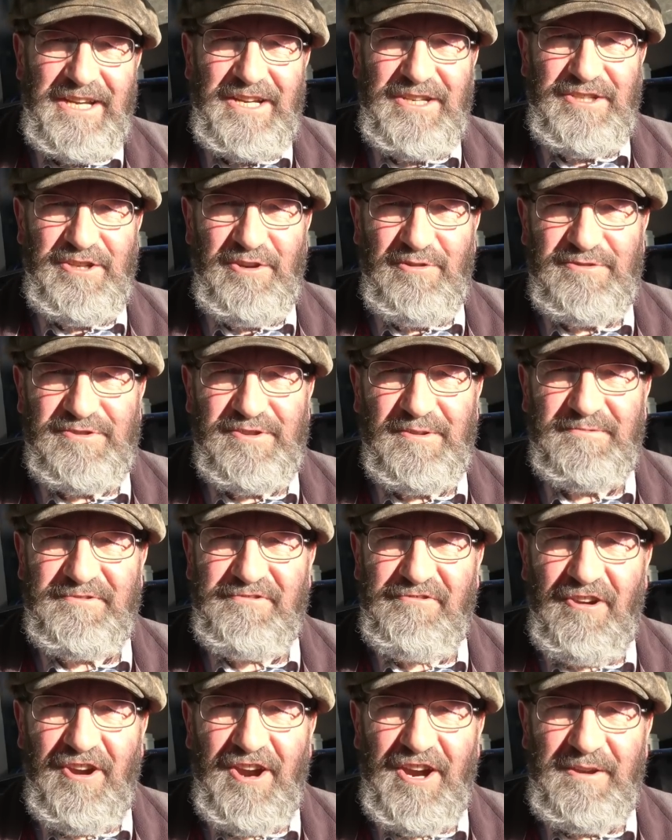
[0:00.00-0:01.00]
new
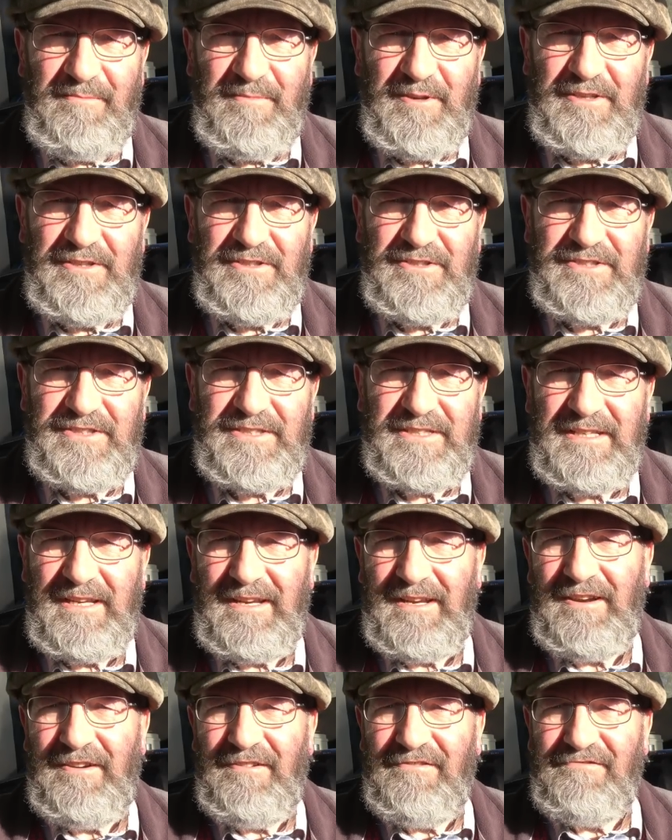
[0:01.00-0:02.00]
subscribers,
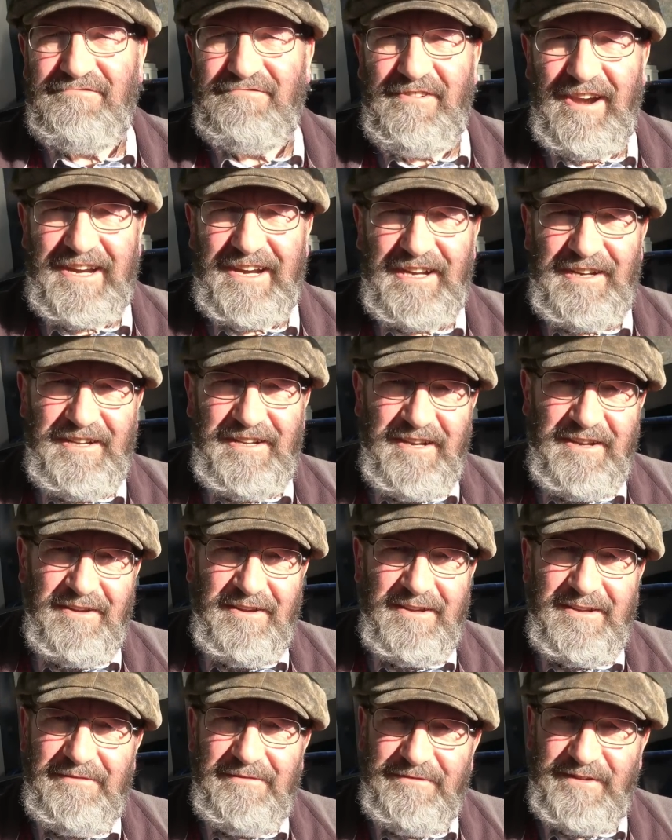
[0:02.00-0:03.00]

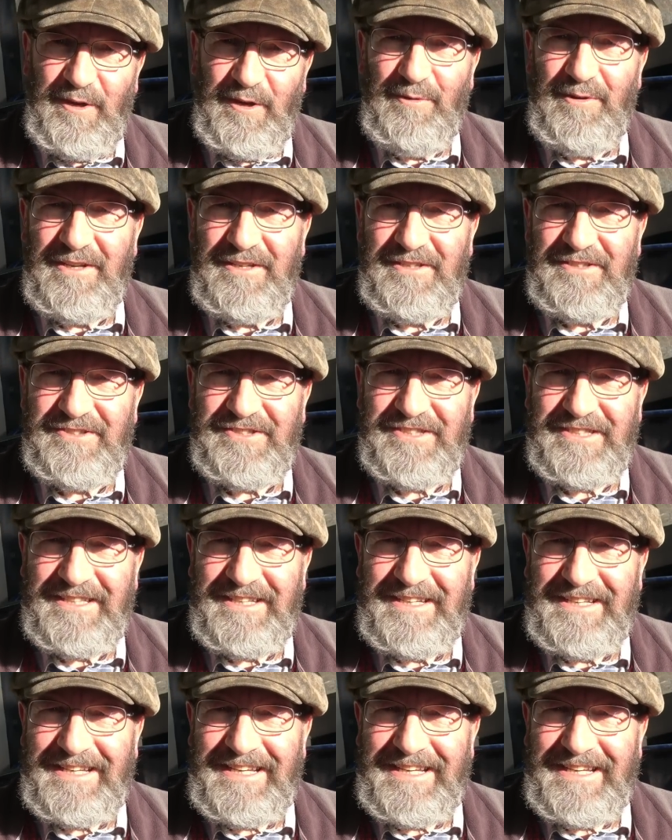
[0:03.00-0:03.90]
regular viewers.